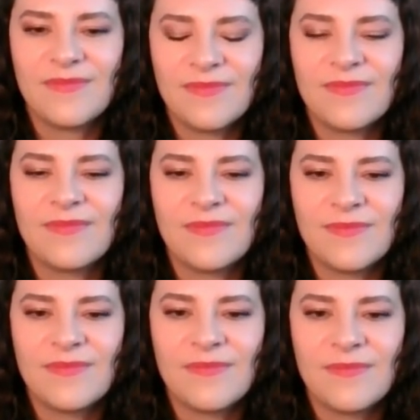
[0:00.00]

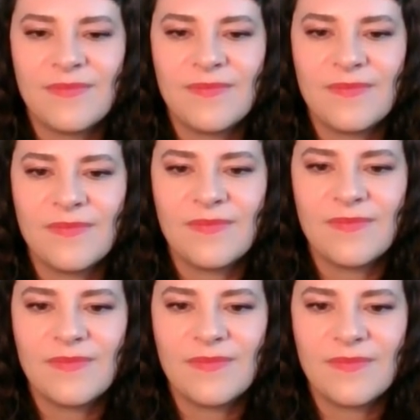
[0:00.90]

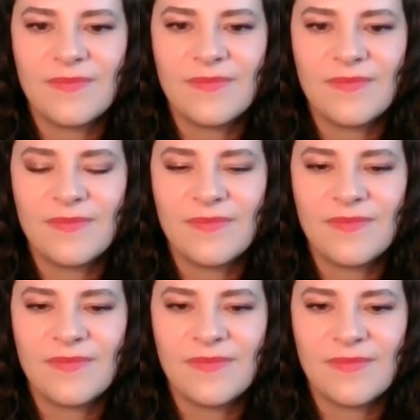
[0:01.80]

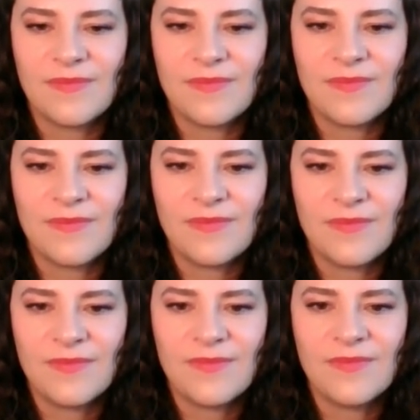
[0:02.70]

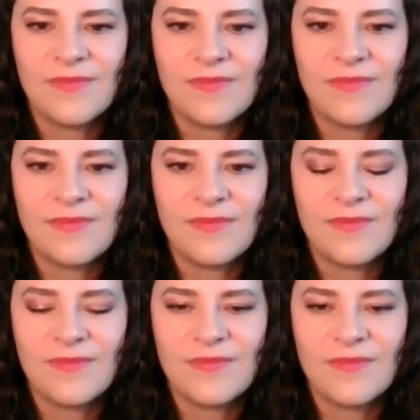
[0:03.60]

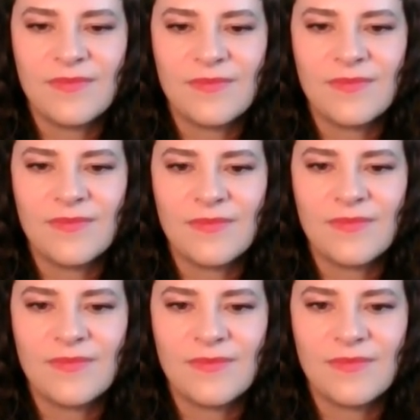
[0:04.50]

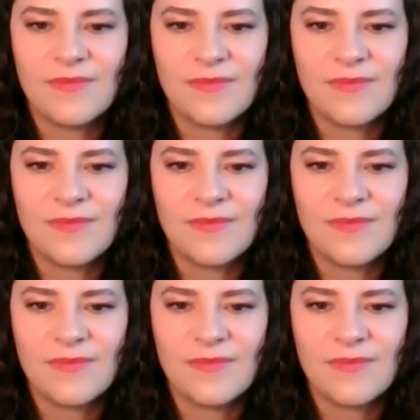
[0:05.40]
[no speech]